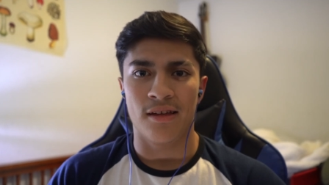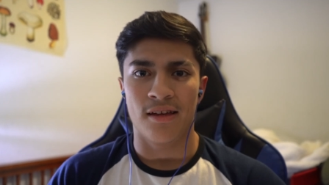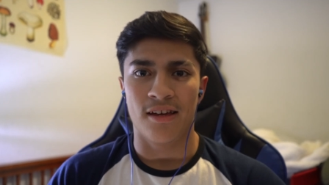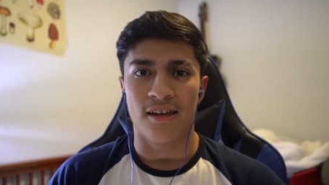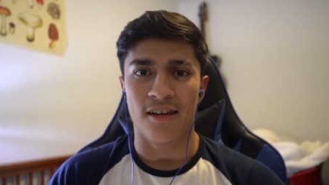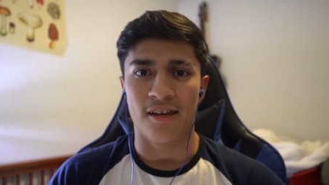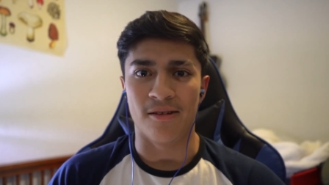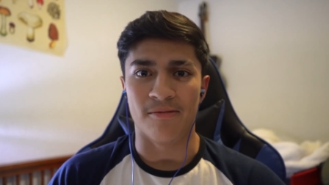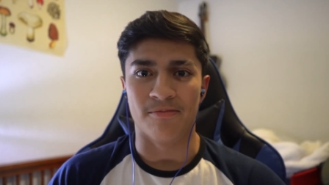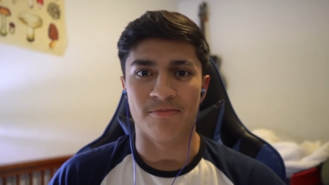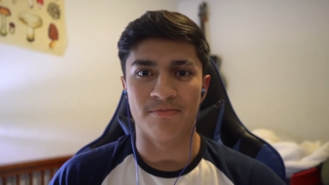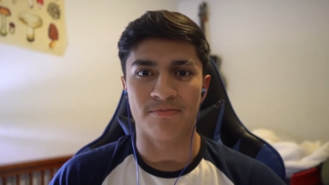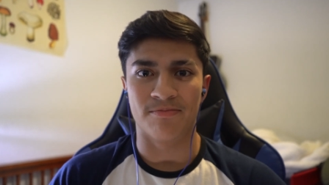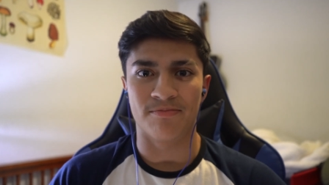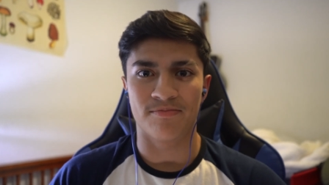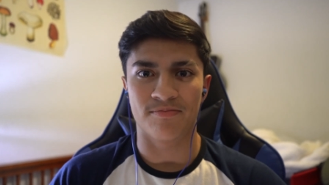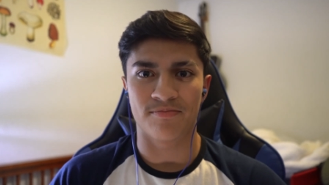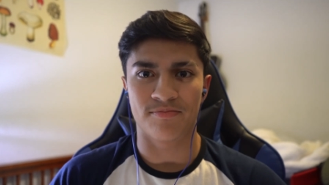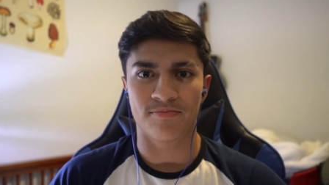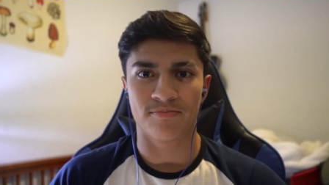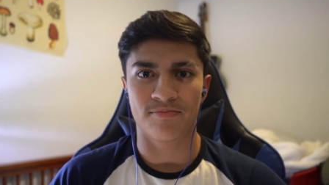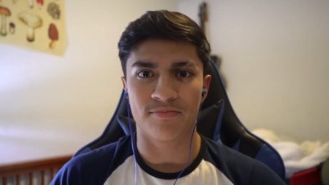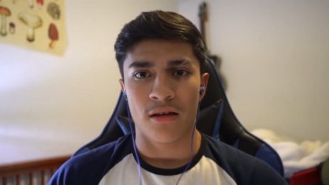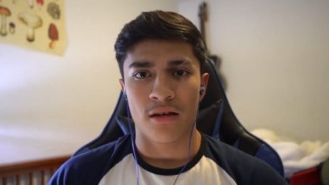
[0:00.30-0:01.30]
Hey,
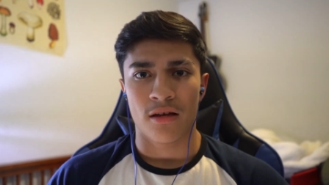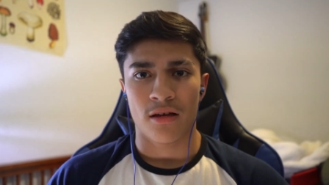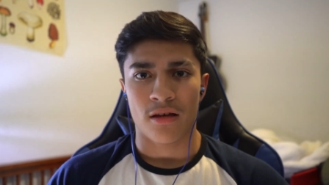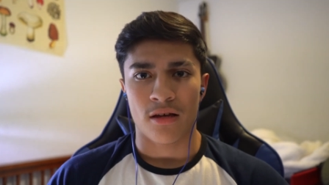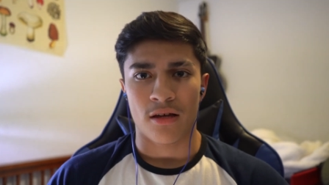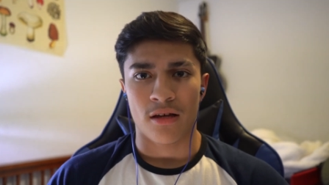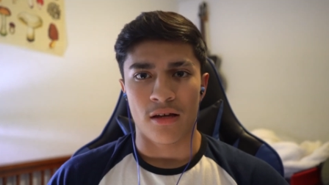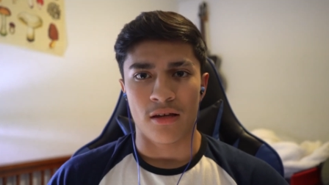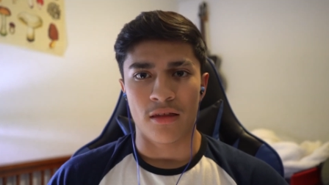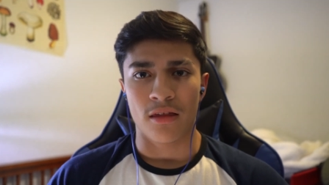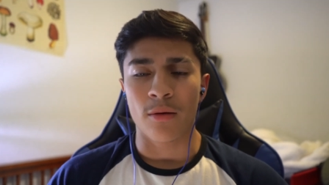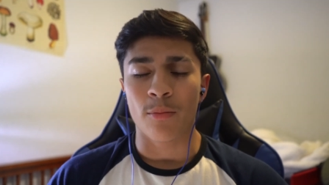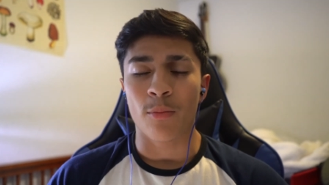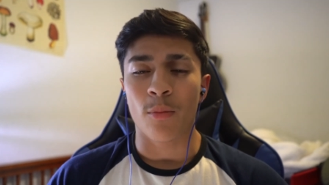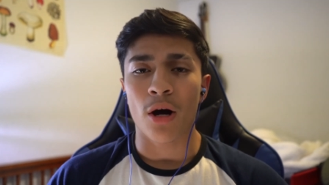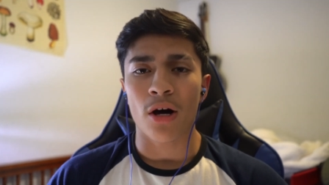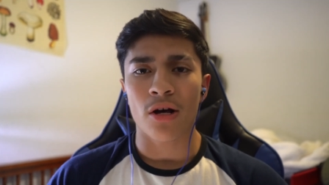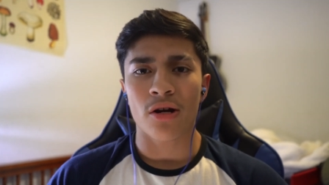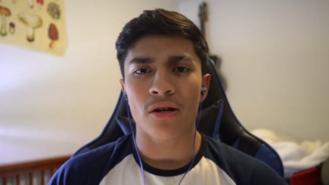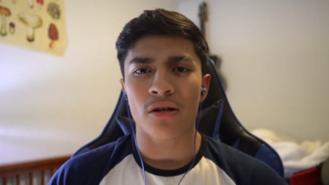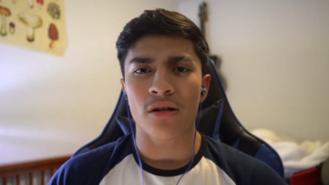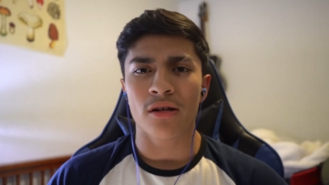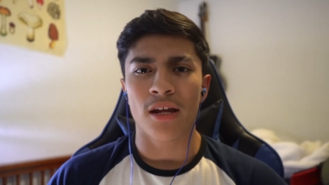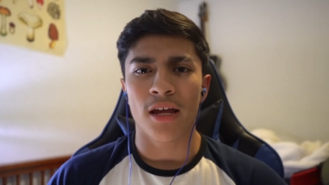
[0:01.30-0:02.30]
in the
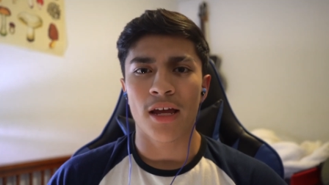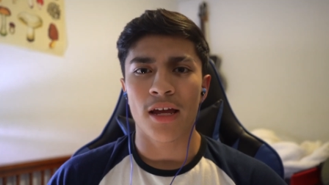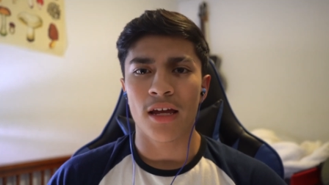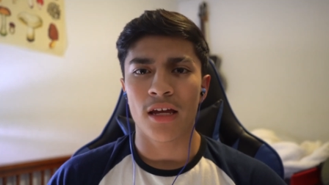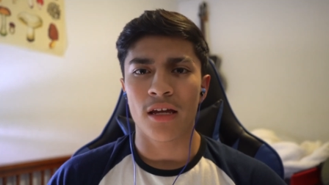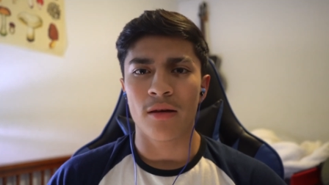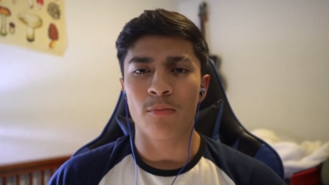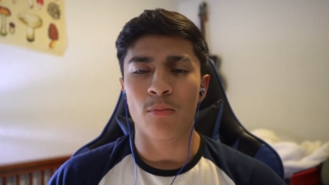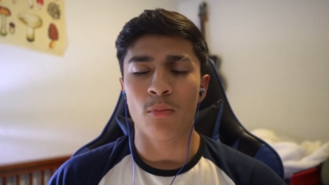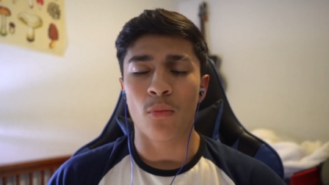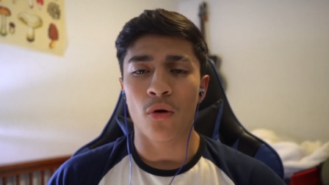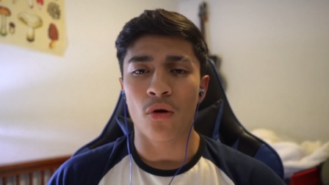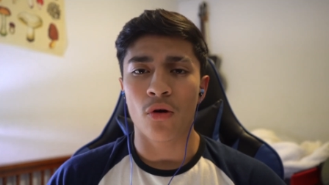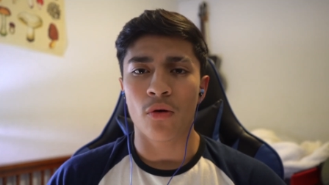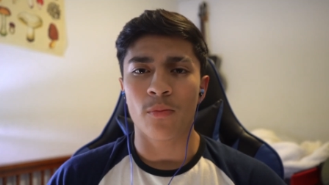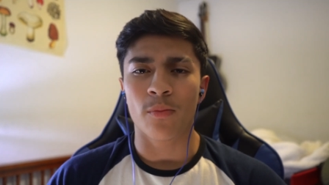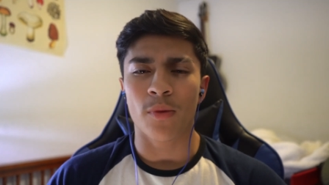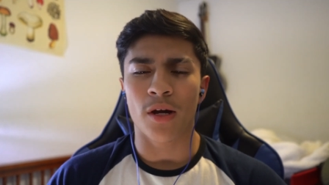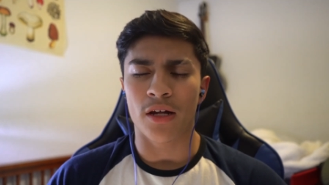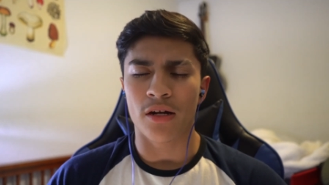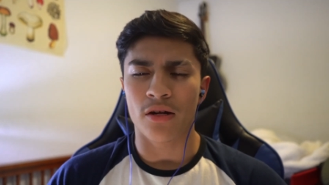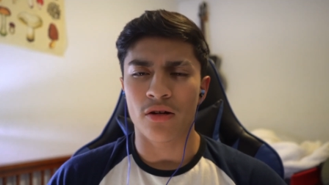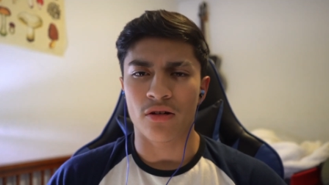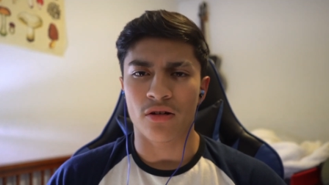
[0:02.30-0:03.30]
modern day, more
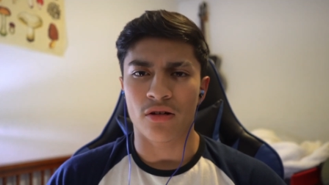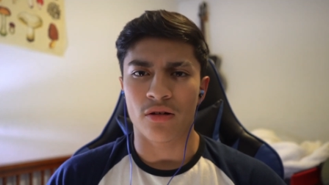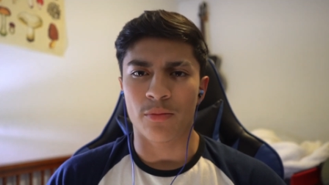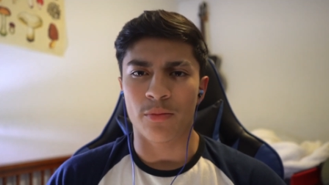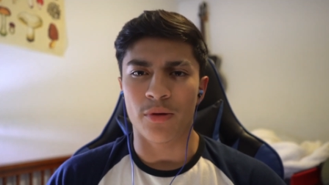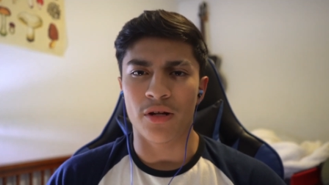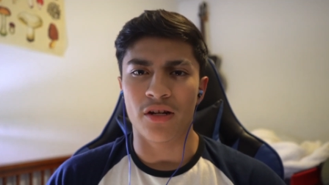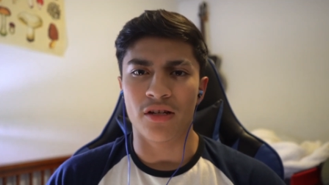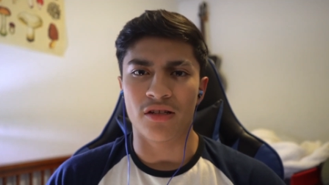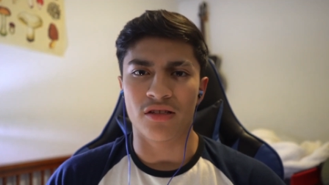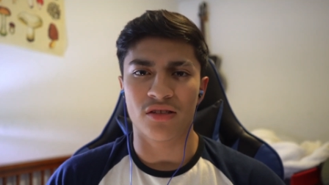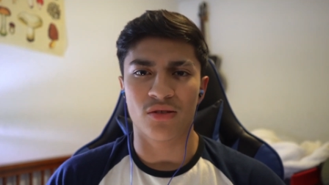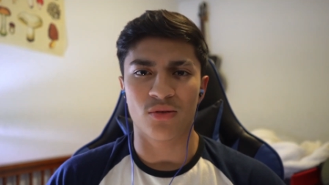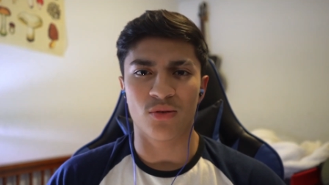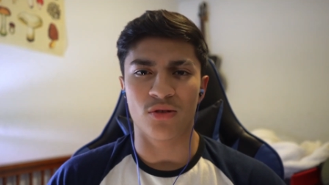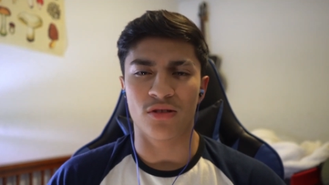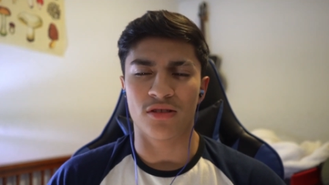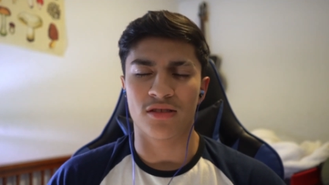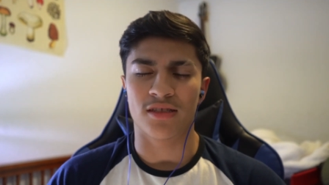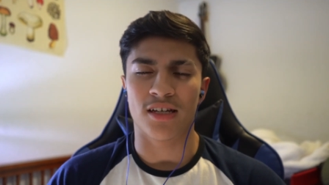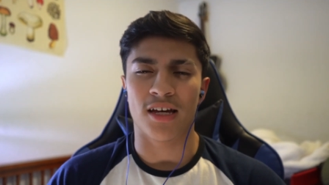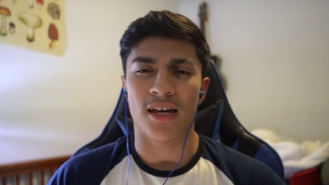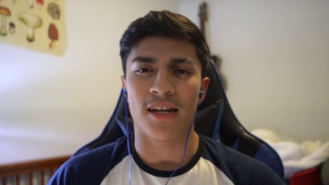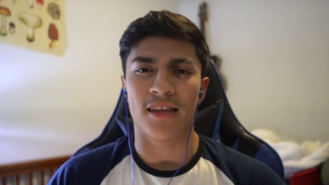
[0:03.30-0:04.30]
men are committing
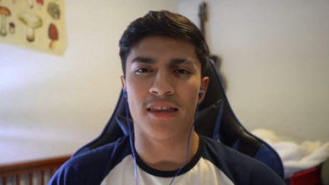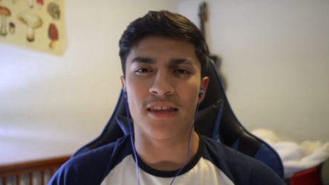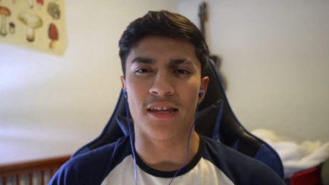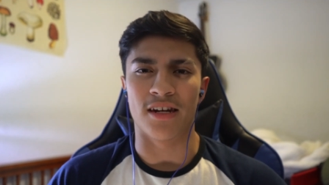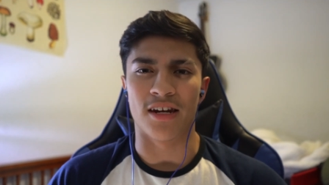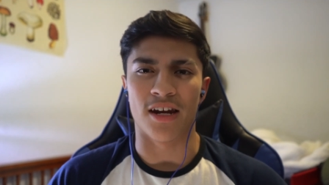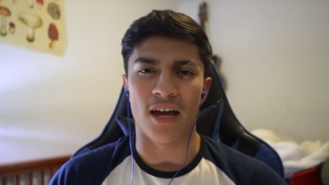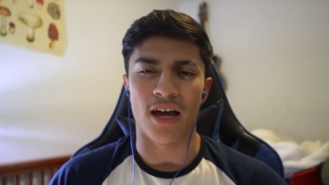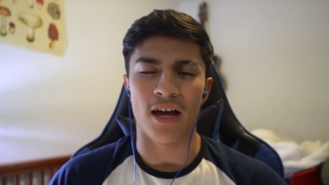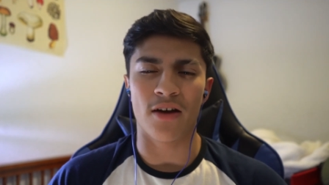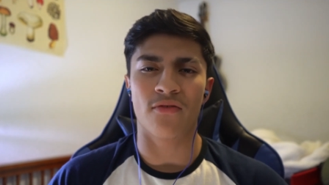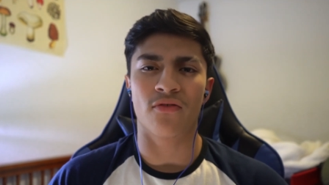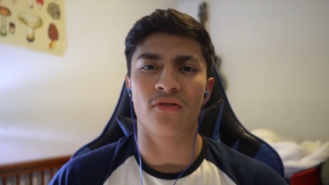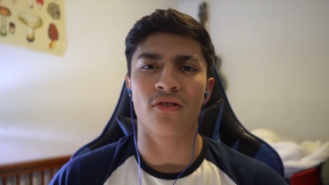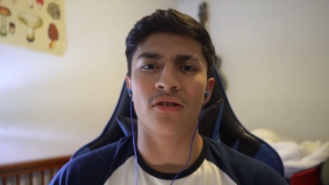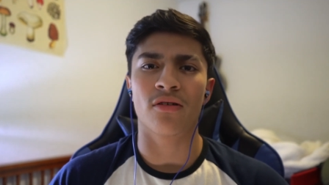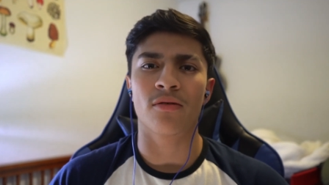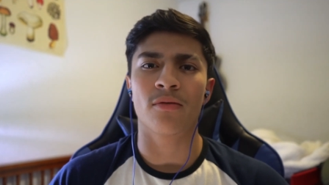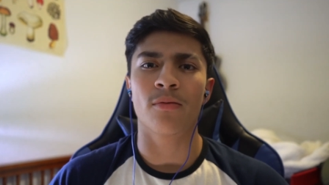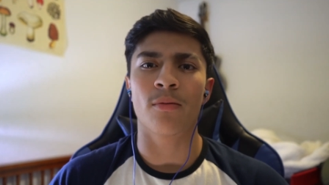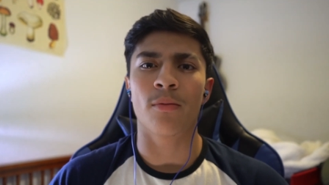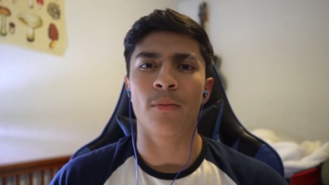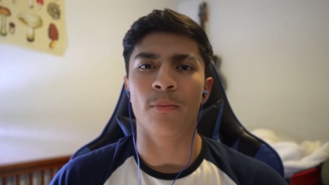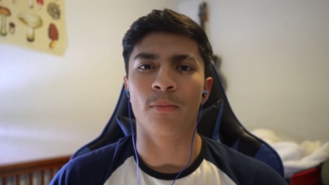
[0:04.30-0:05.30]
suicide than
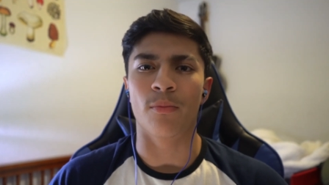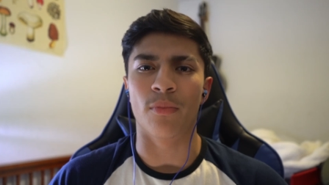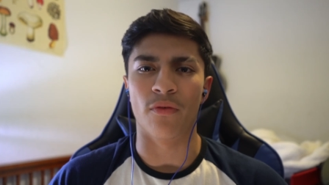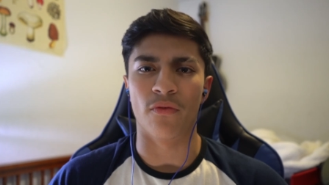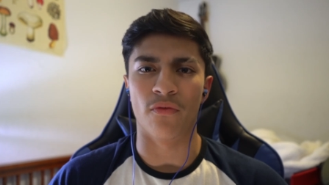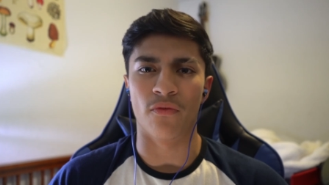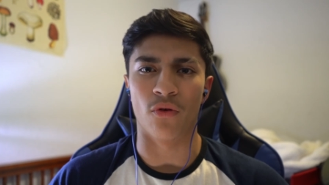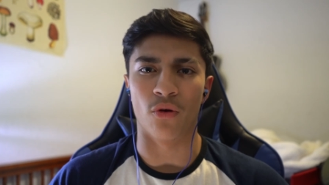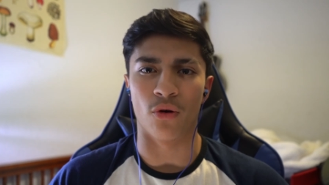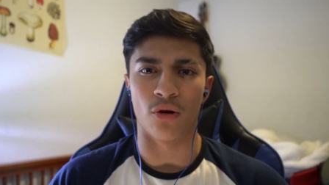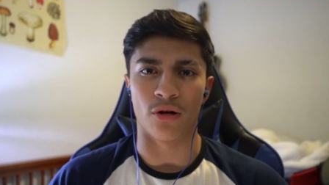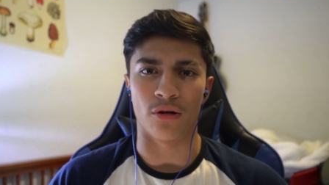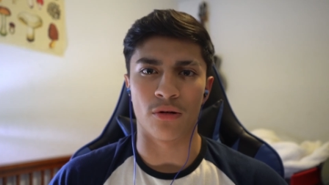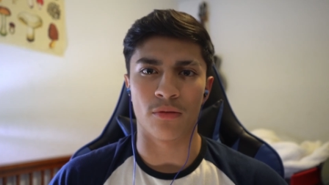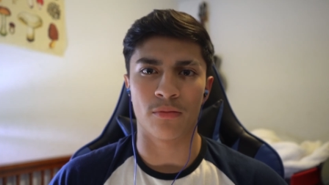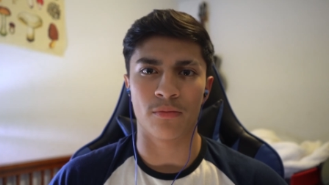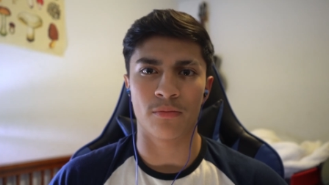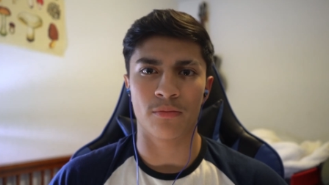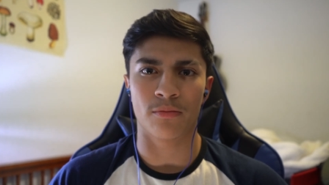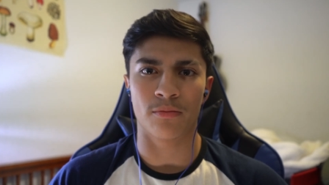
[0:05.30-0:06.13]
ever before.